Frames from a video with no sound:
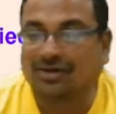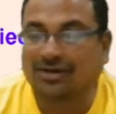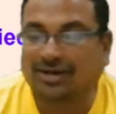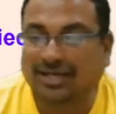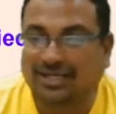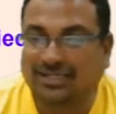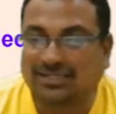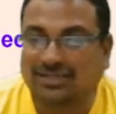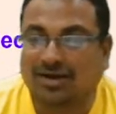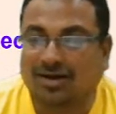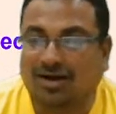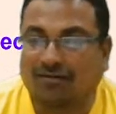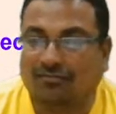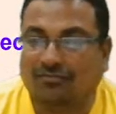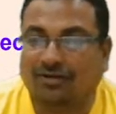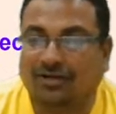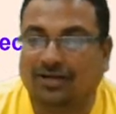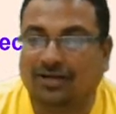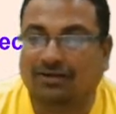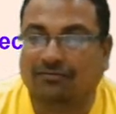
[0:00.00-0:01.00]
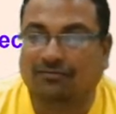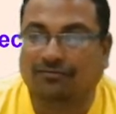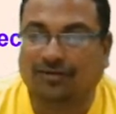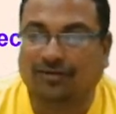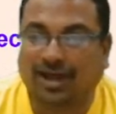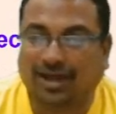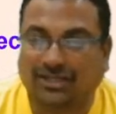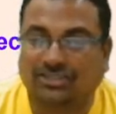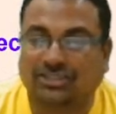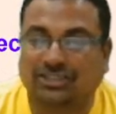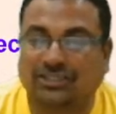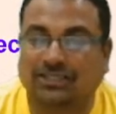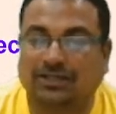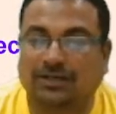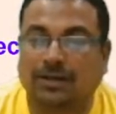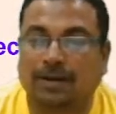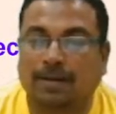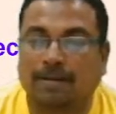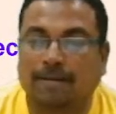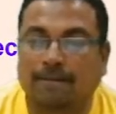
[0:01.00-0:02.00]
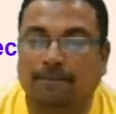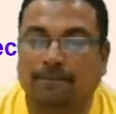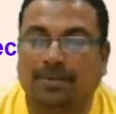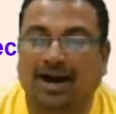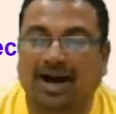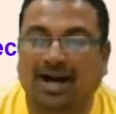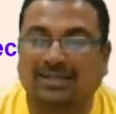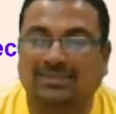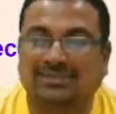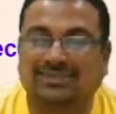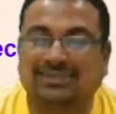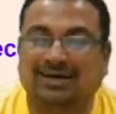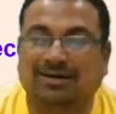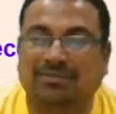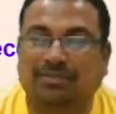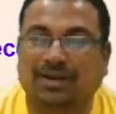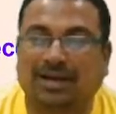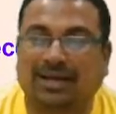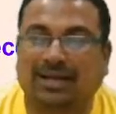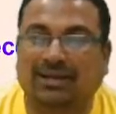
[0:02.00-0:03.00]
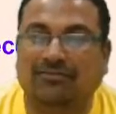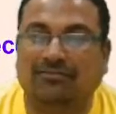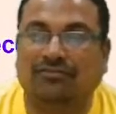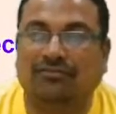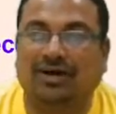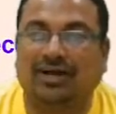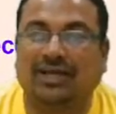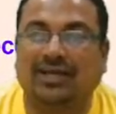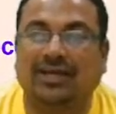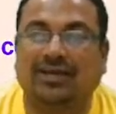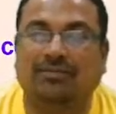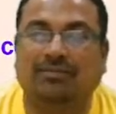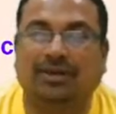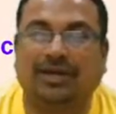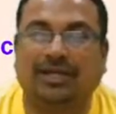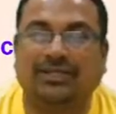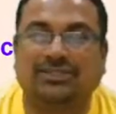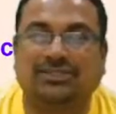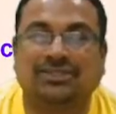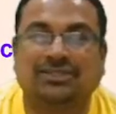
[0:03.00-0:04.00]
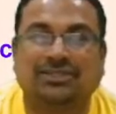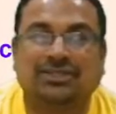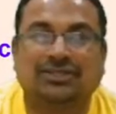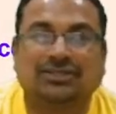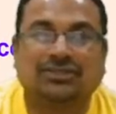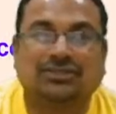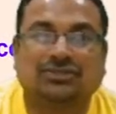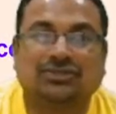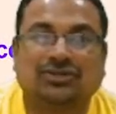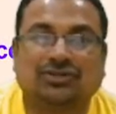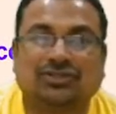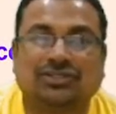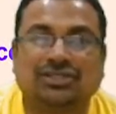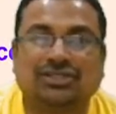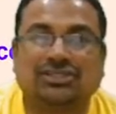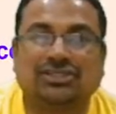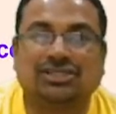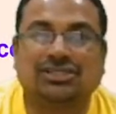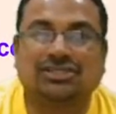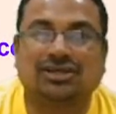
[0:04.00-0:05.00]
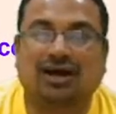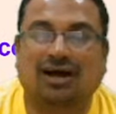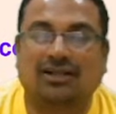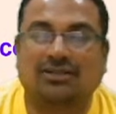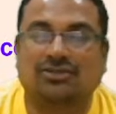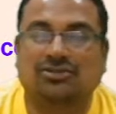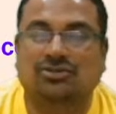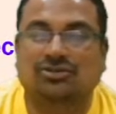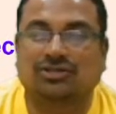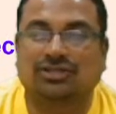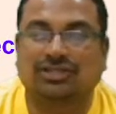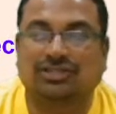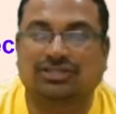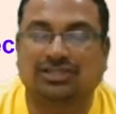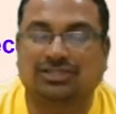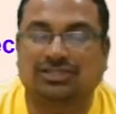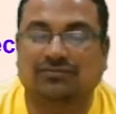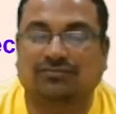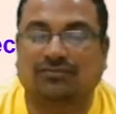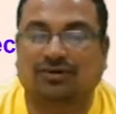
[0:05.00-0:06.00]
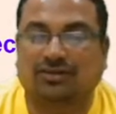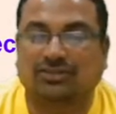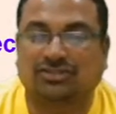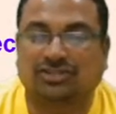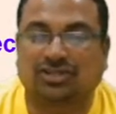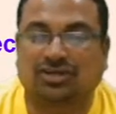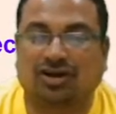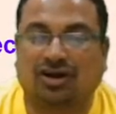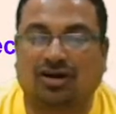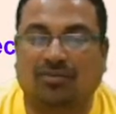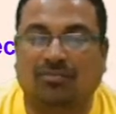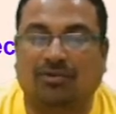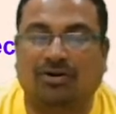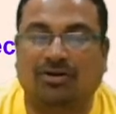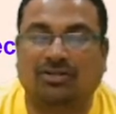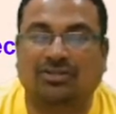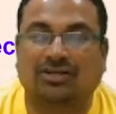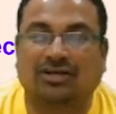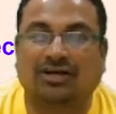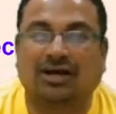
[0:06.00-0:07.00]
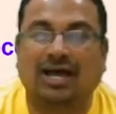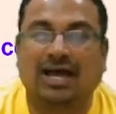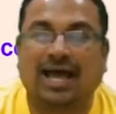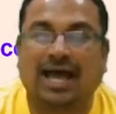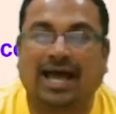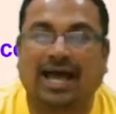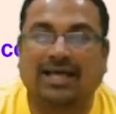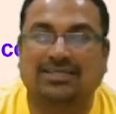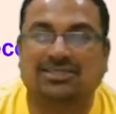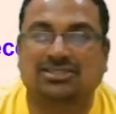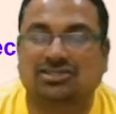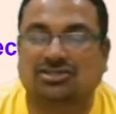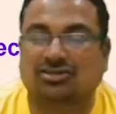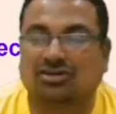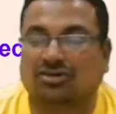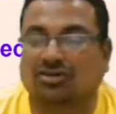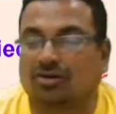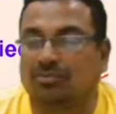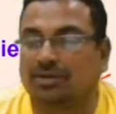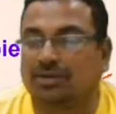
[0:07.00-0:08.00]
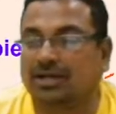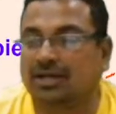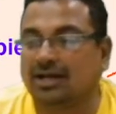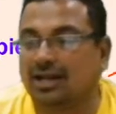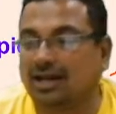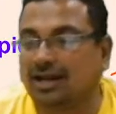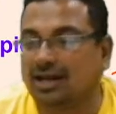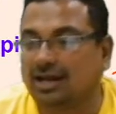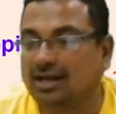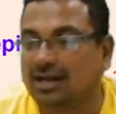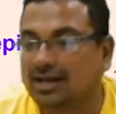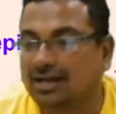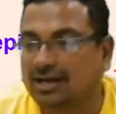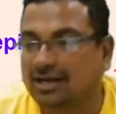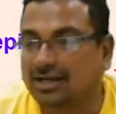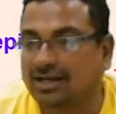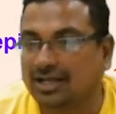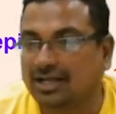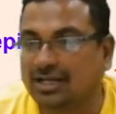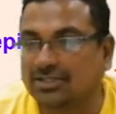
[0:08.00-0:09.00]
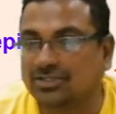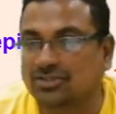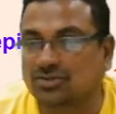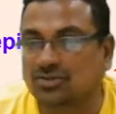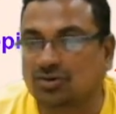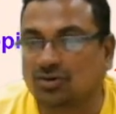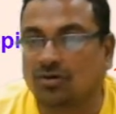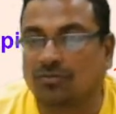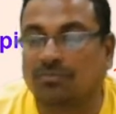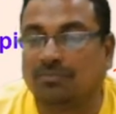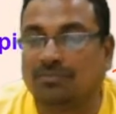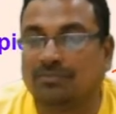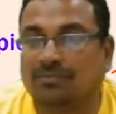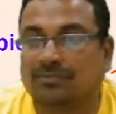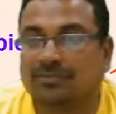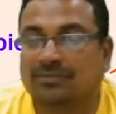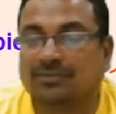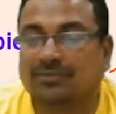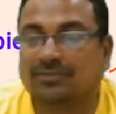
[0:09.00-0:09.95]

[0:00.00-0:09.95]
The rays after refraction pass the magnifying image. So this is a function about the astronomical telescope.